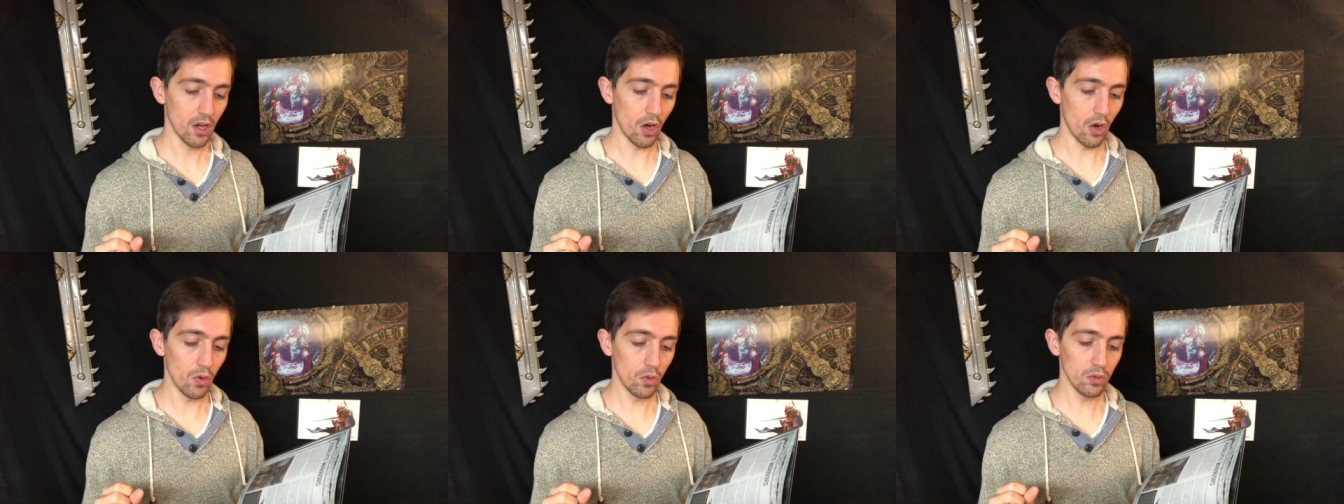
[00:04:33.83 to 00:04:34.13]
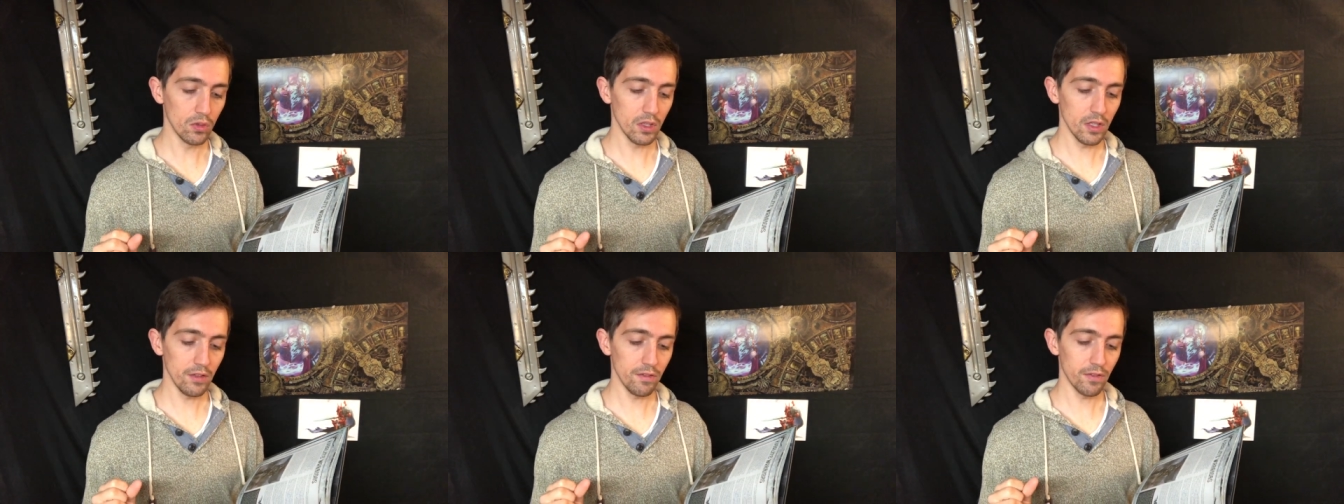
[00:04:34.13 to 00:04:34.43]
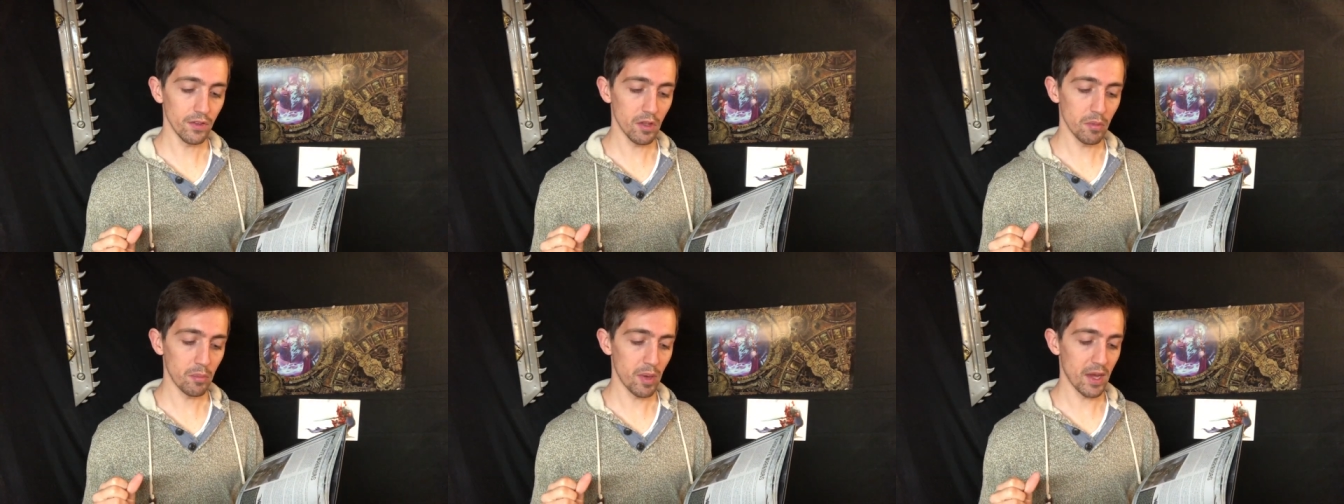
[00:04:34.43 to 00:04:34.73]
only
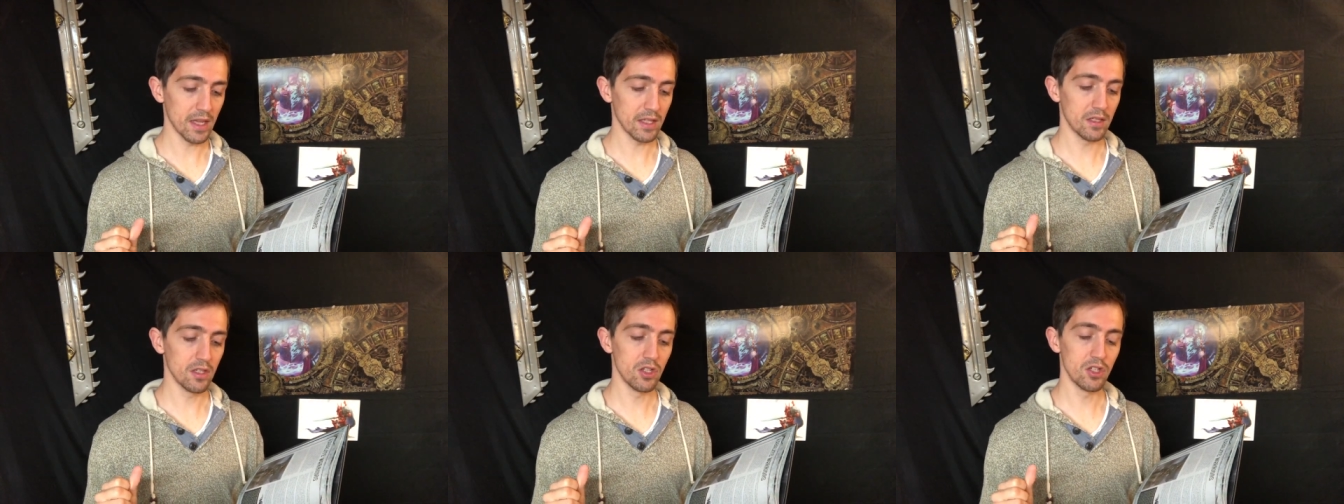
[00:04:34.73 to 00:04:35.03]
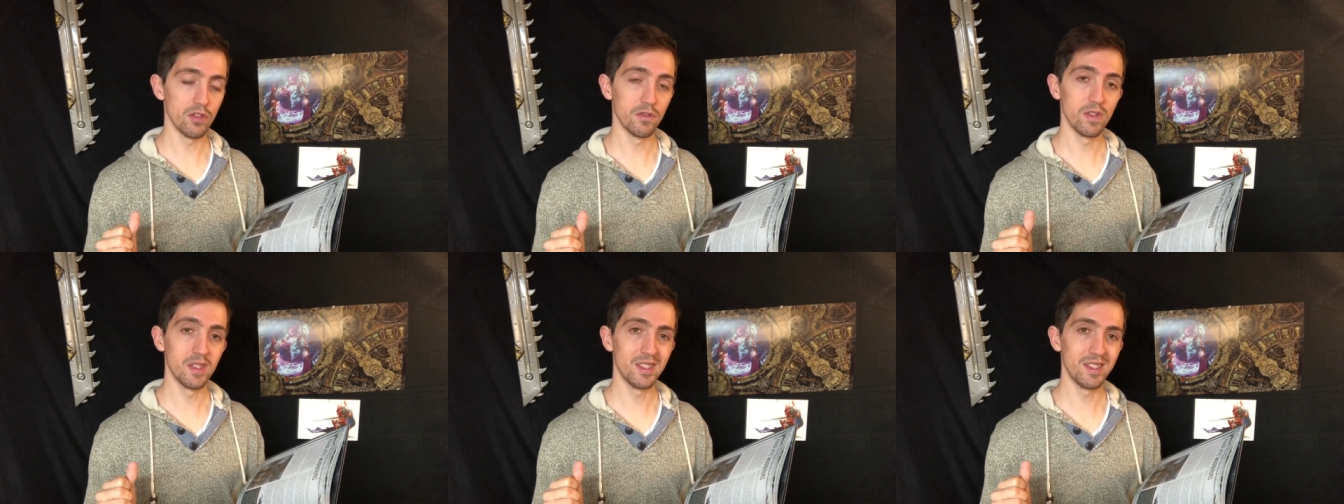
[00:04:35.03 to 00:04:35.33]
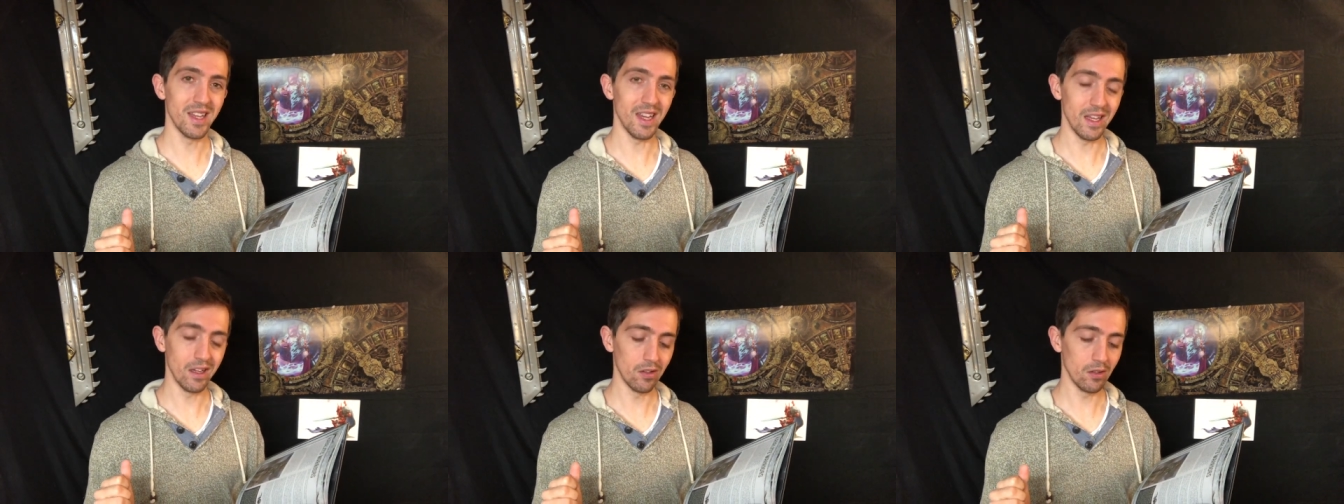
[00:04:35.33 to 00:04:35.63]
for the passage of
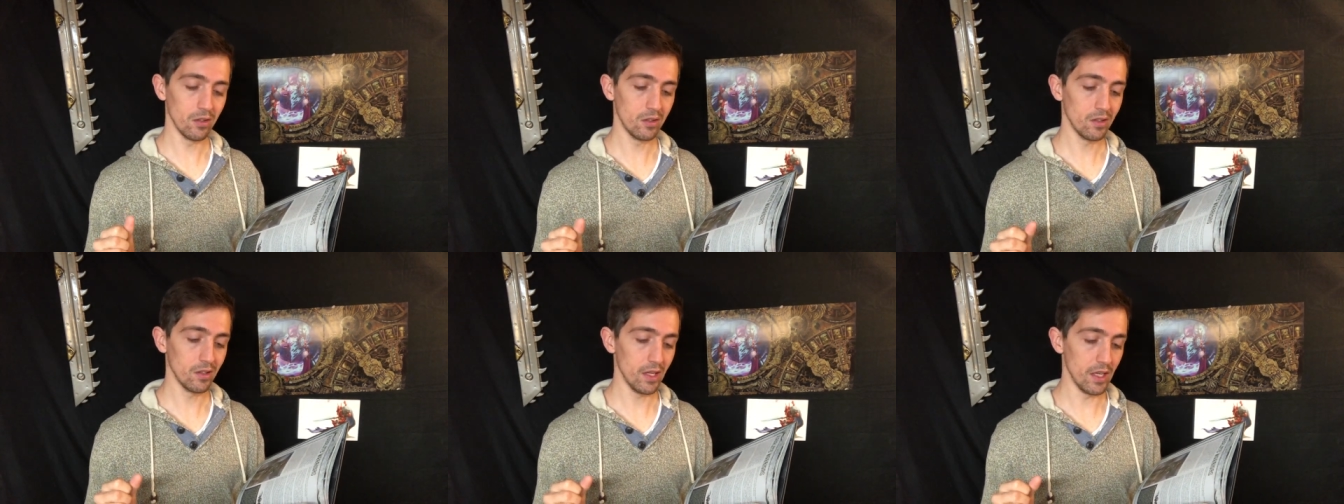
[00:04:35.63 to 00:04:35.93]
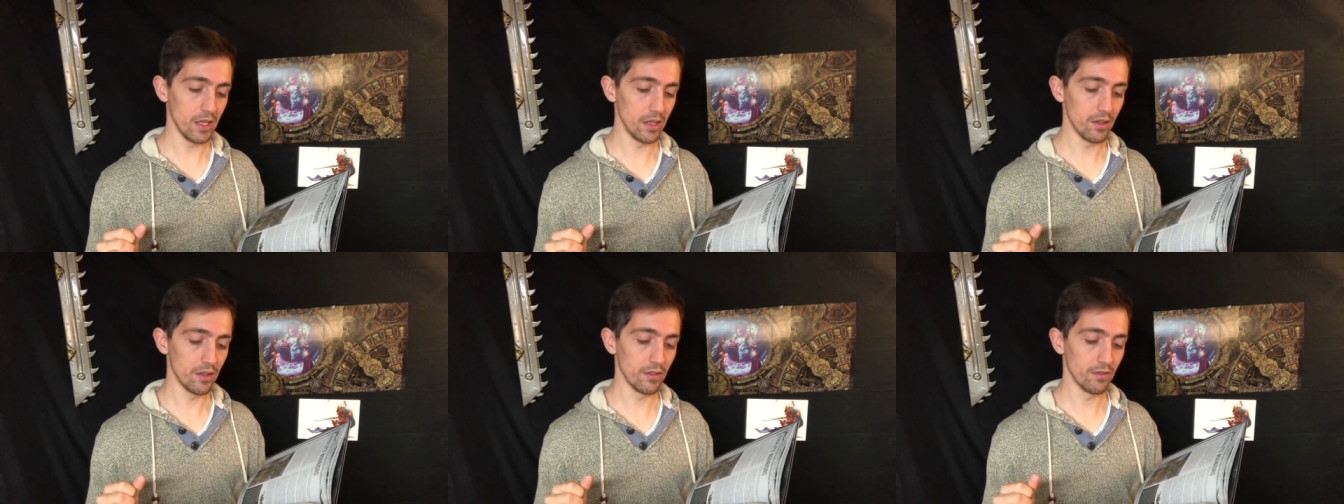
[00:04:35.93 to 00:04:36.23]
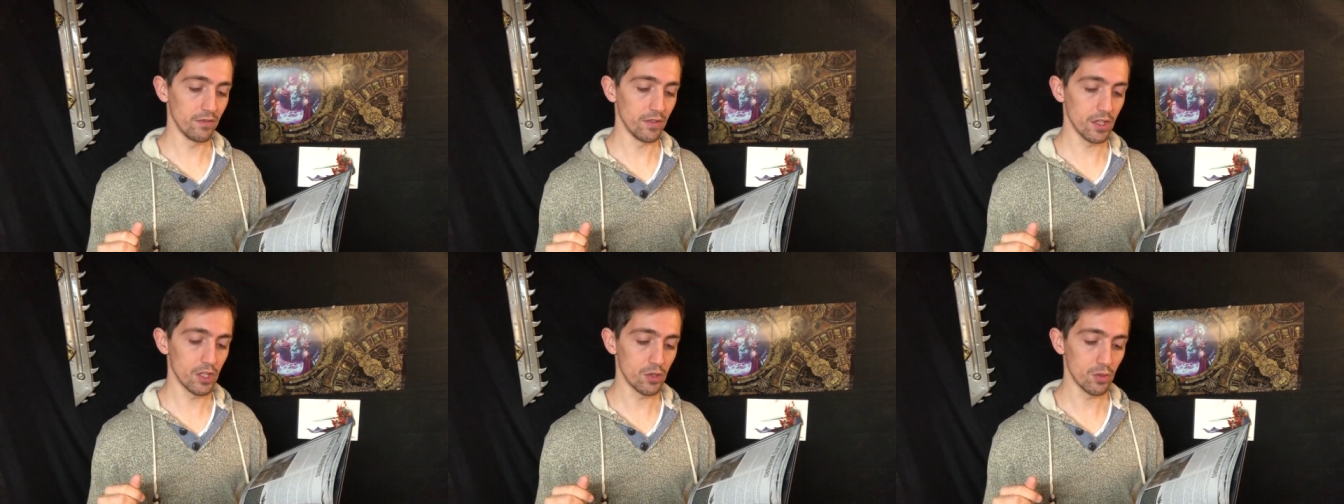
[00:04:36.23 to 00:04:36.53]
single
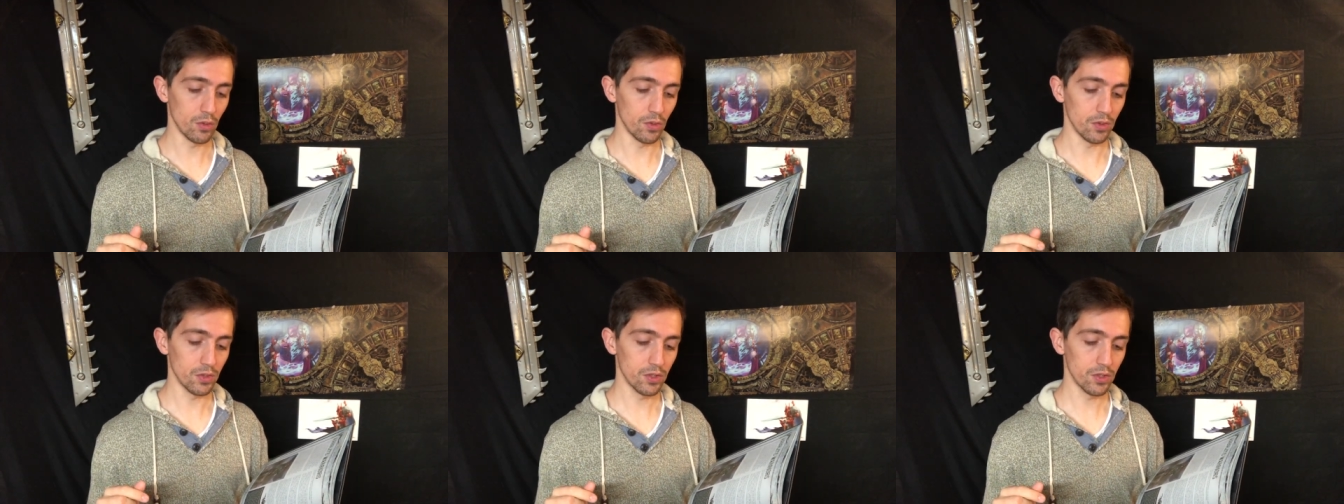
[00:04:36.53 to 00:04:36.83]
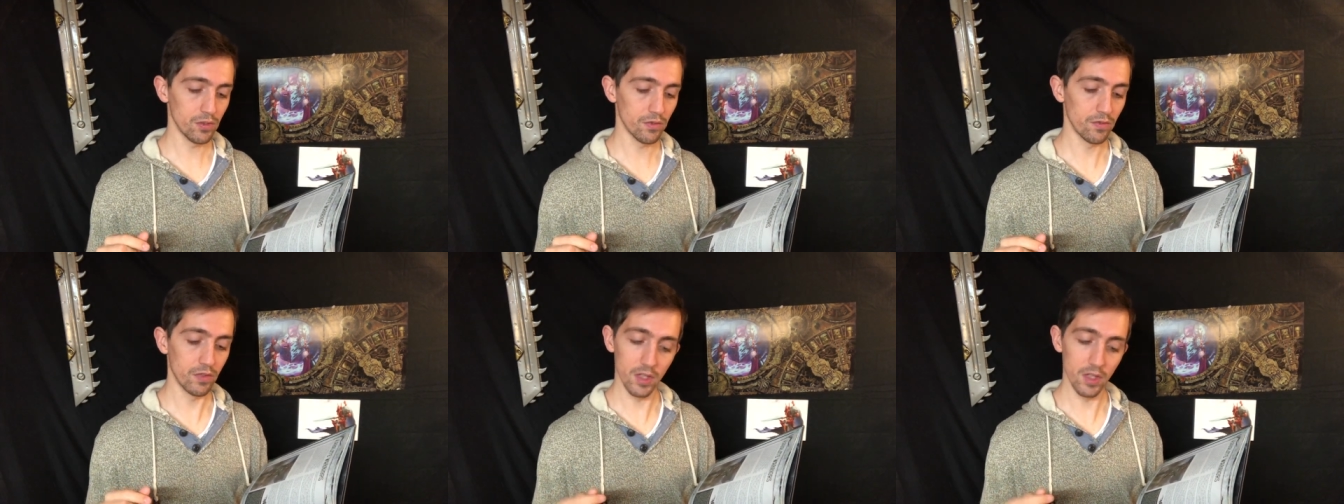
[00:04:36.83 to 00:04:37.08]
individuals.